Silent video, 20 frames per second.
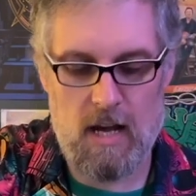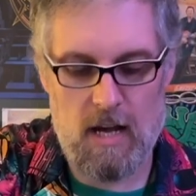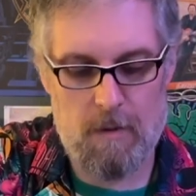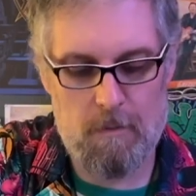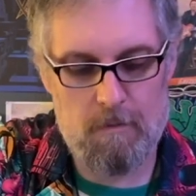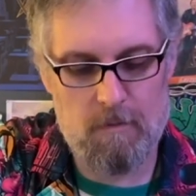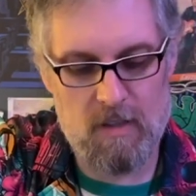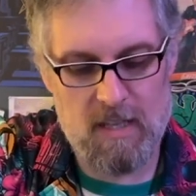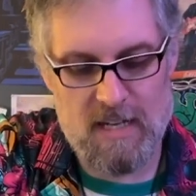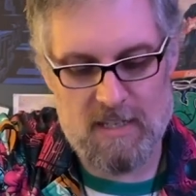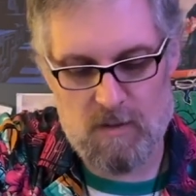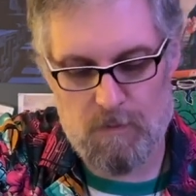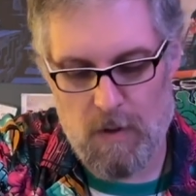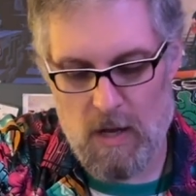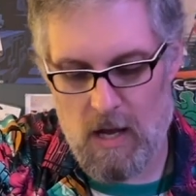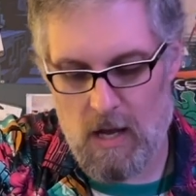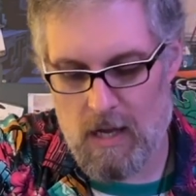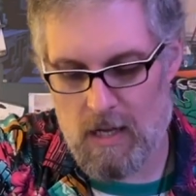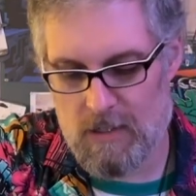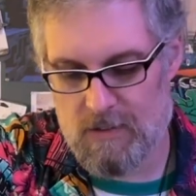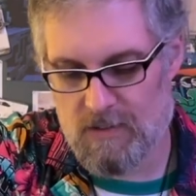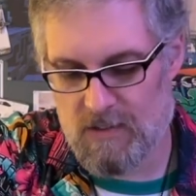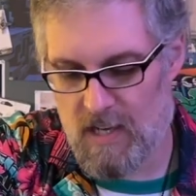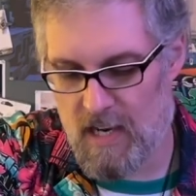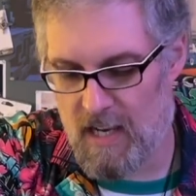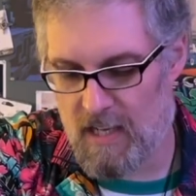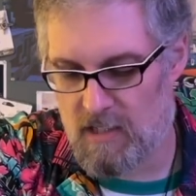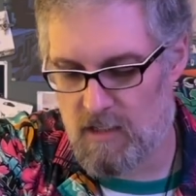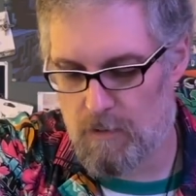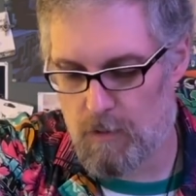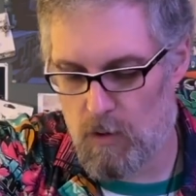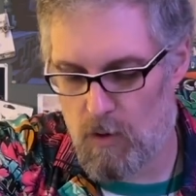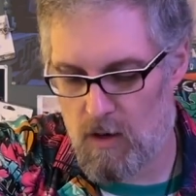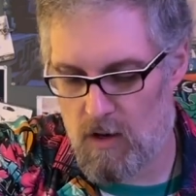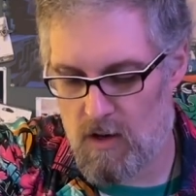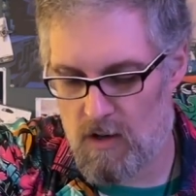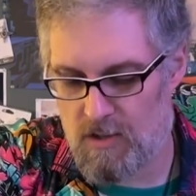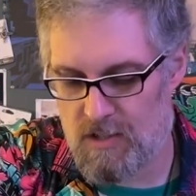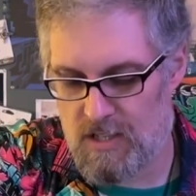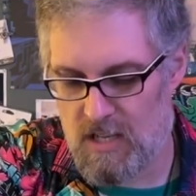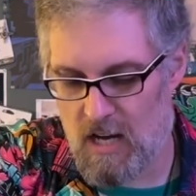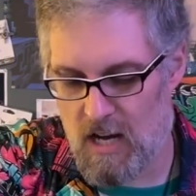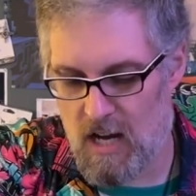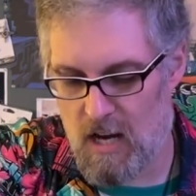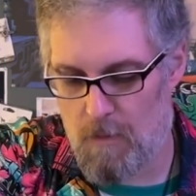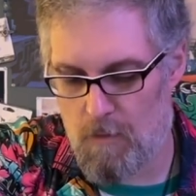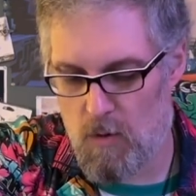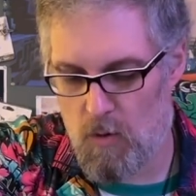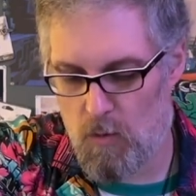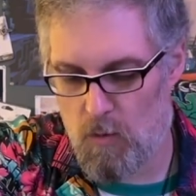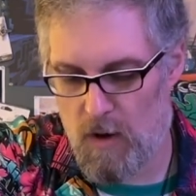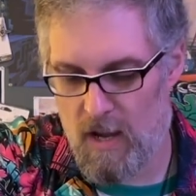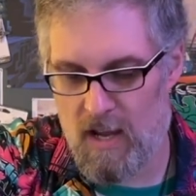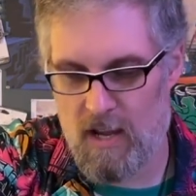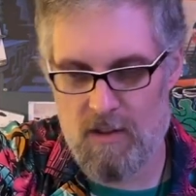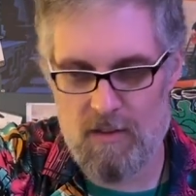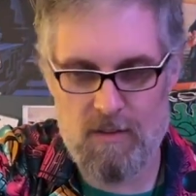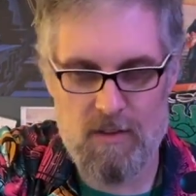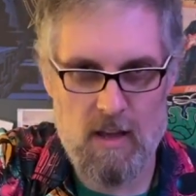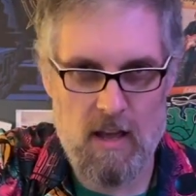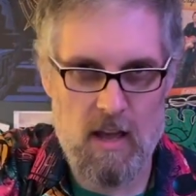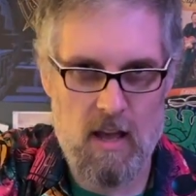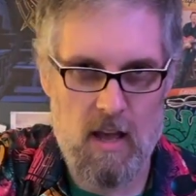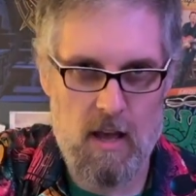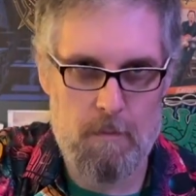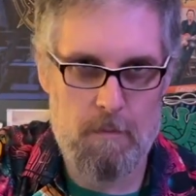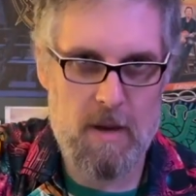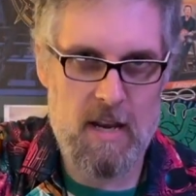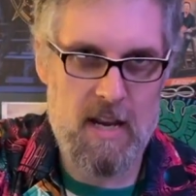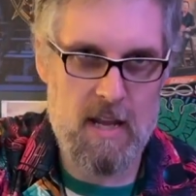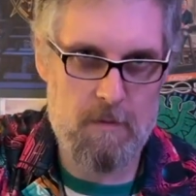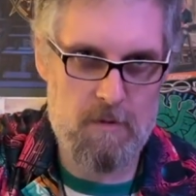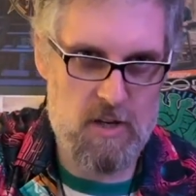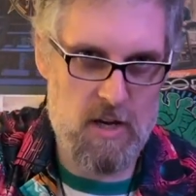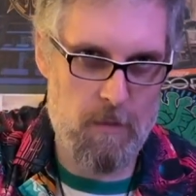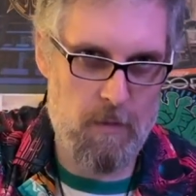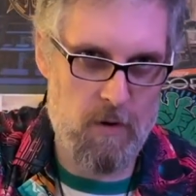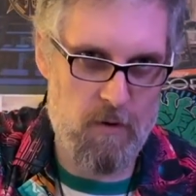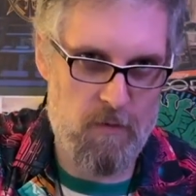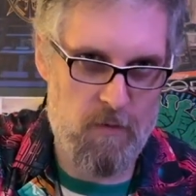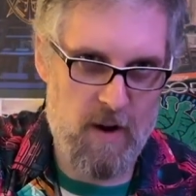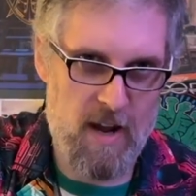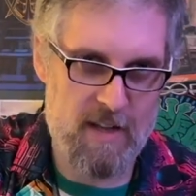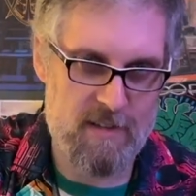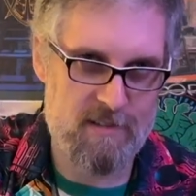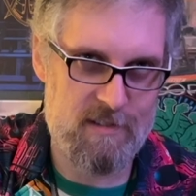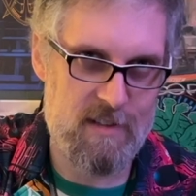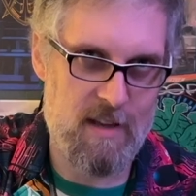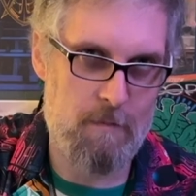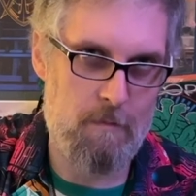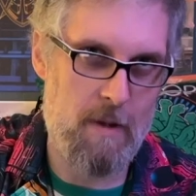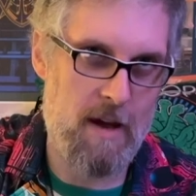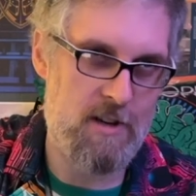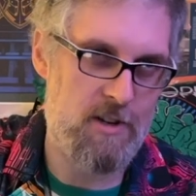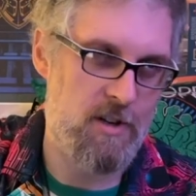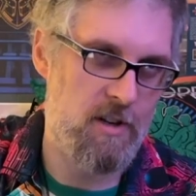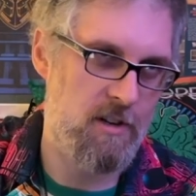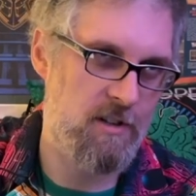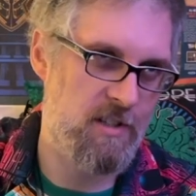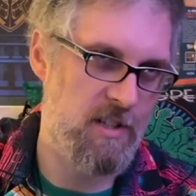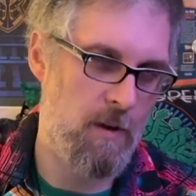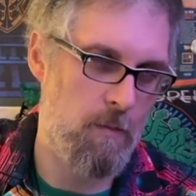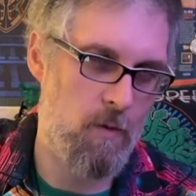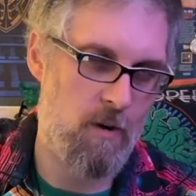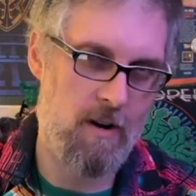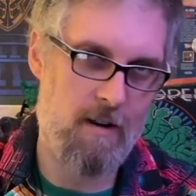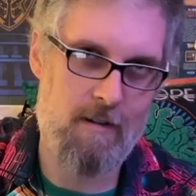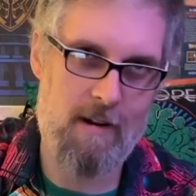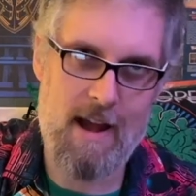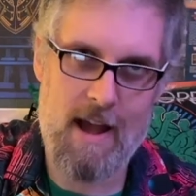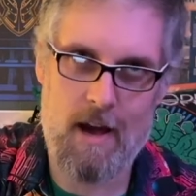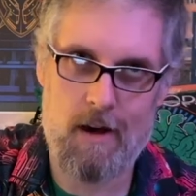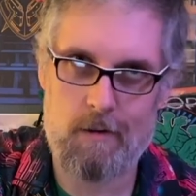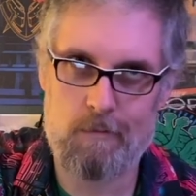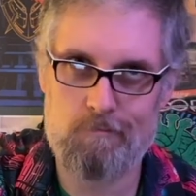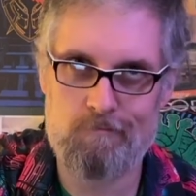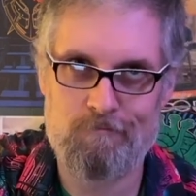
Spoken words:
Les Pauls and Explorers come with medium jumbo frets that measure somewhere around,